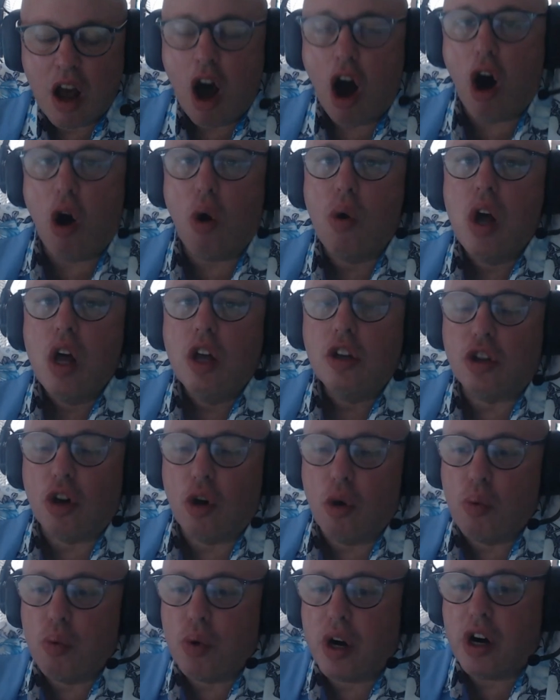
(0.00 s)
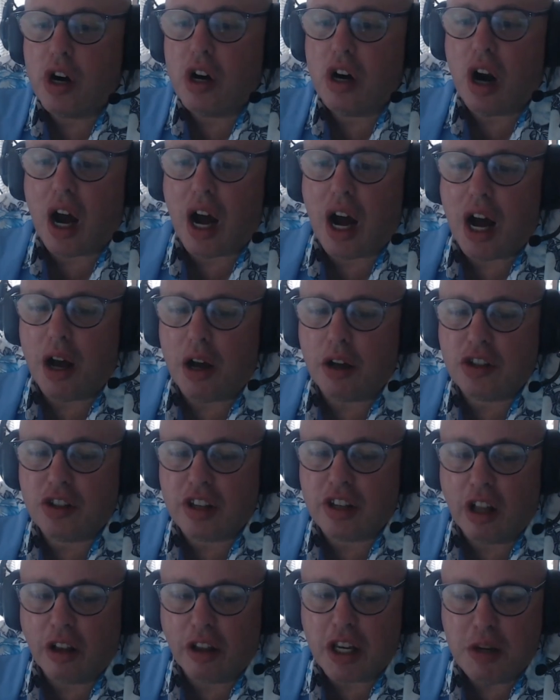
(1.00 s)
Oh, so we're
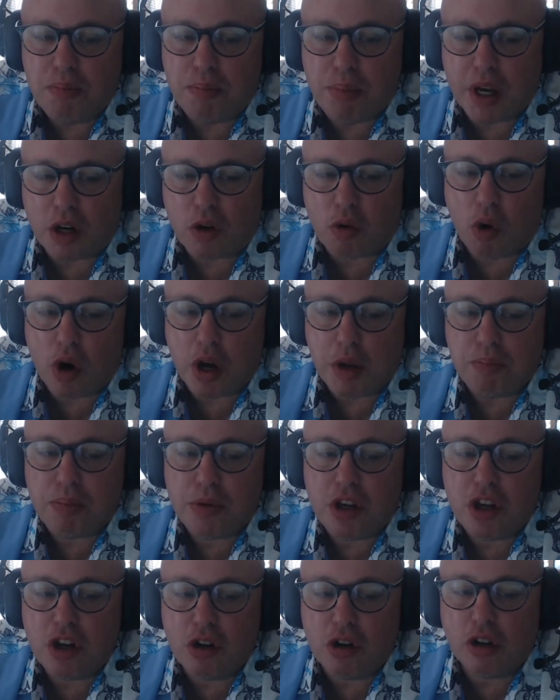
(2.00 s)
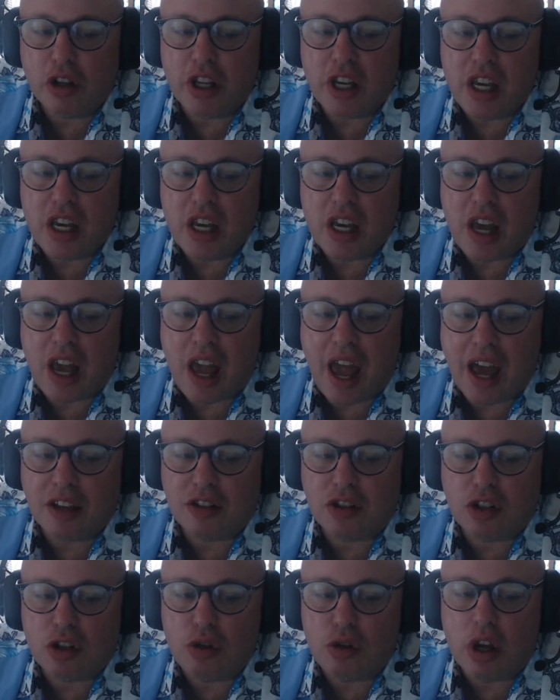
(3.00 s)
selling Bitcoin purely
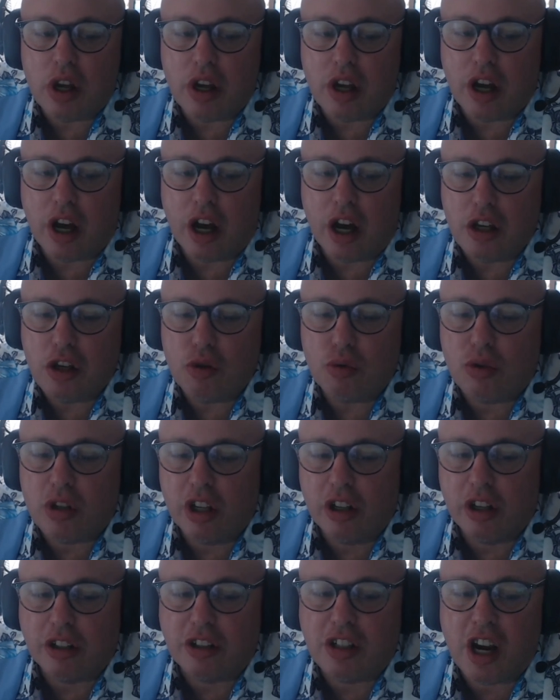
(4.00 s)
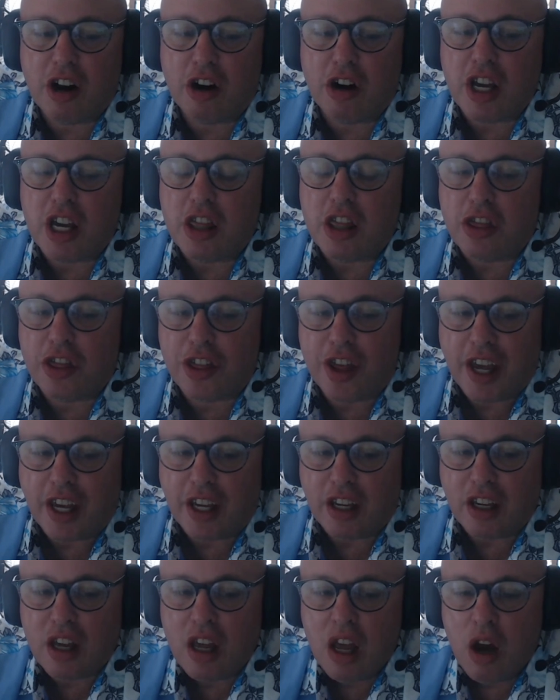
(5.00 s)
as a utilitarian
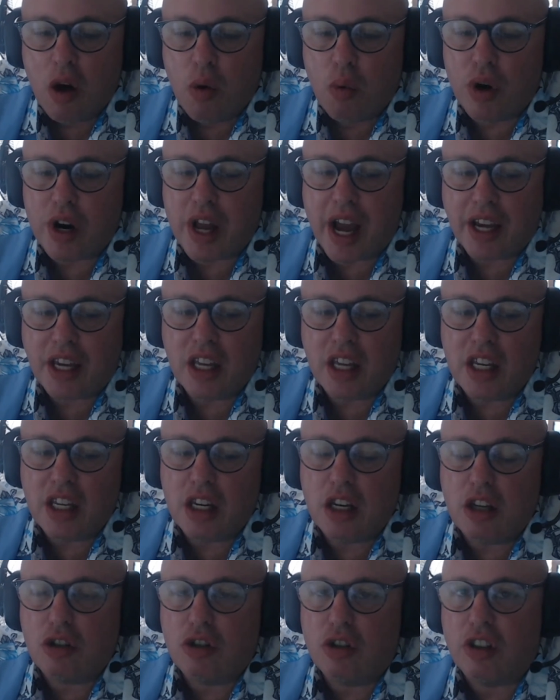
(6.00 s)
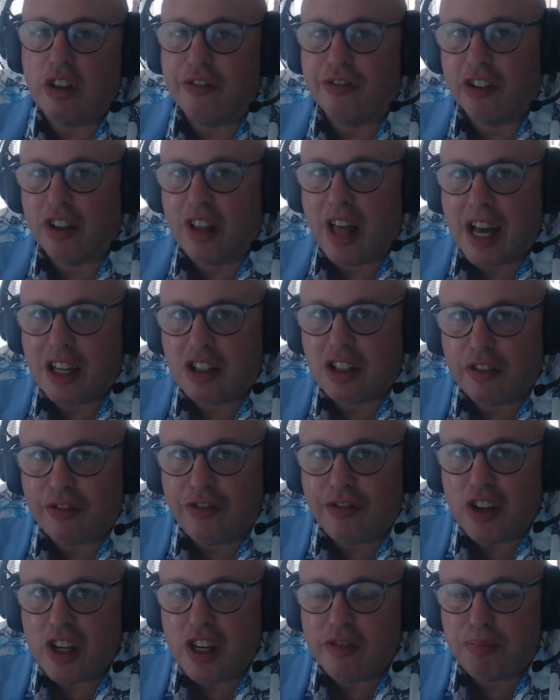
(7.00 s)
thing. We're not getting into the
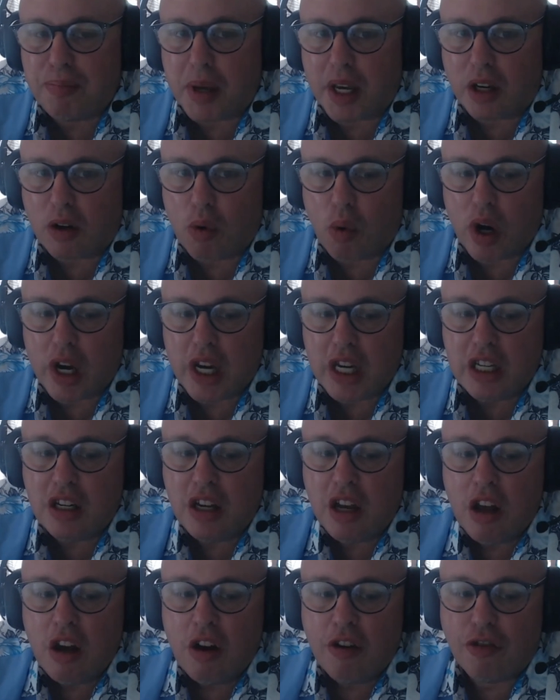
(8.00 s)
philosophy of Bitcoin.